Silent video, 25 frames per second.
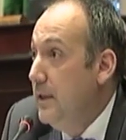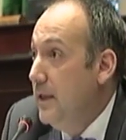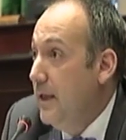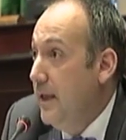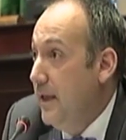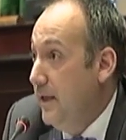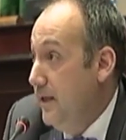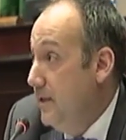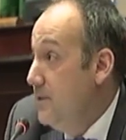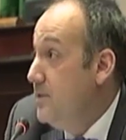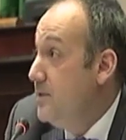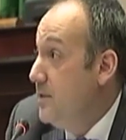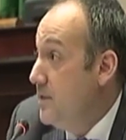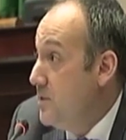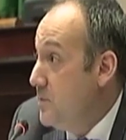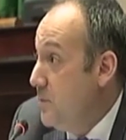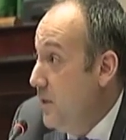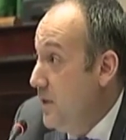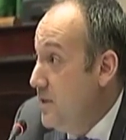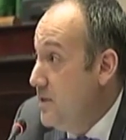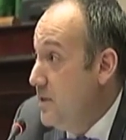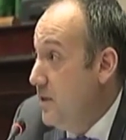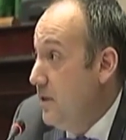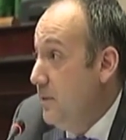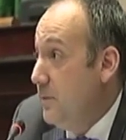And this has
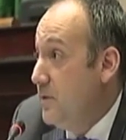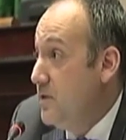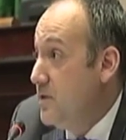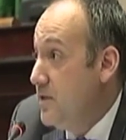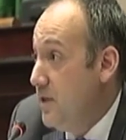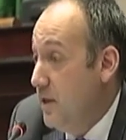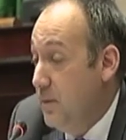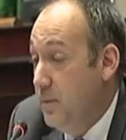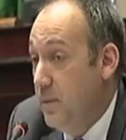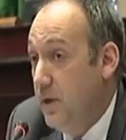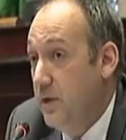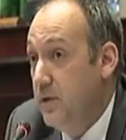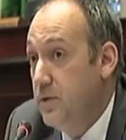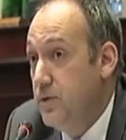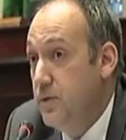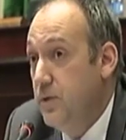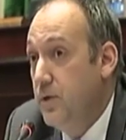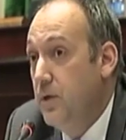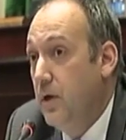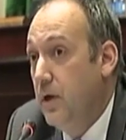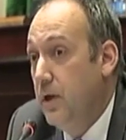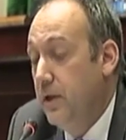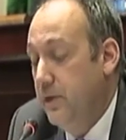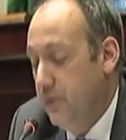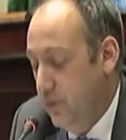basically been said by the two
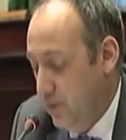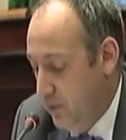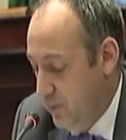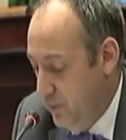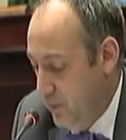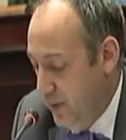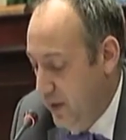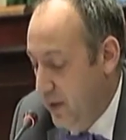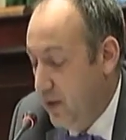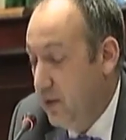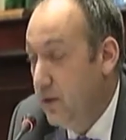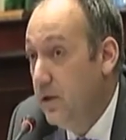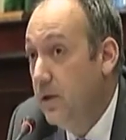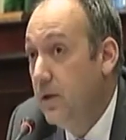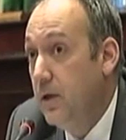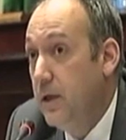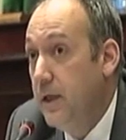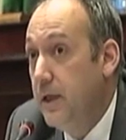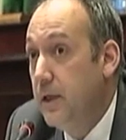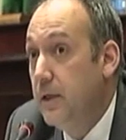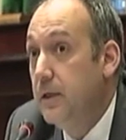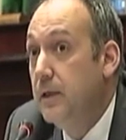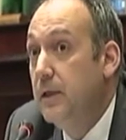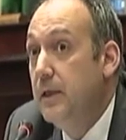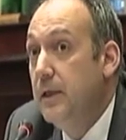colleagues on the panel
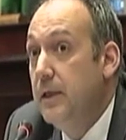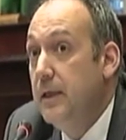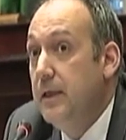earlier,